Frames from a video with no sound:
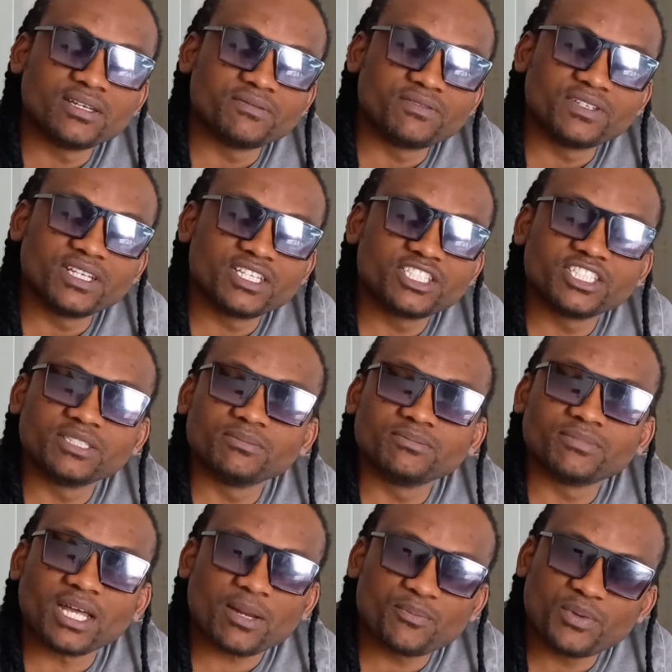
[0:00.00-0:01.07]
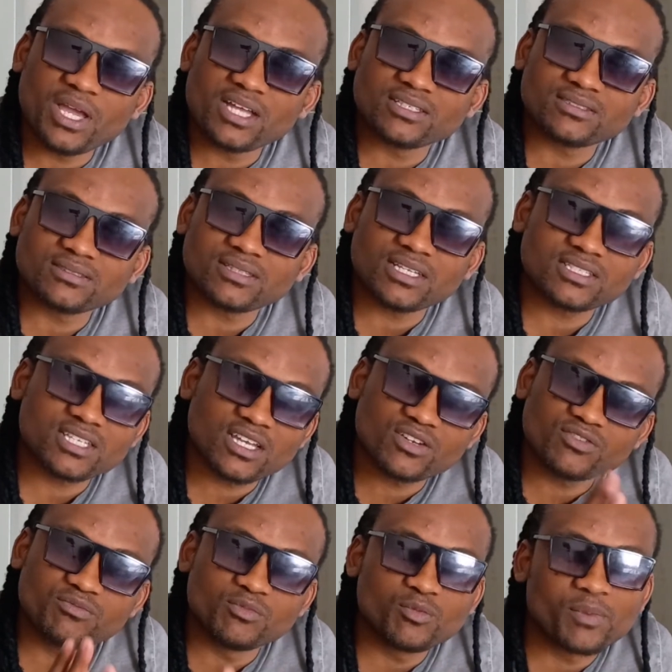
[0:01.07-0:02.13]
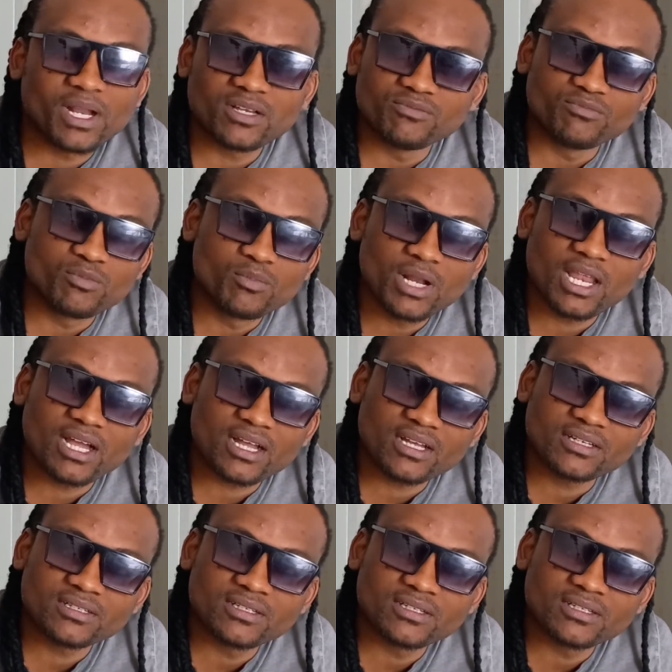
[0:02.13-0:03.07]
A village in Marapiane, that side of Mbwelanga.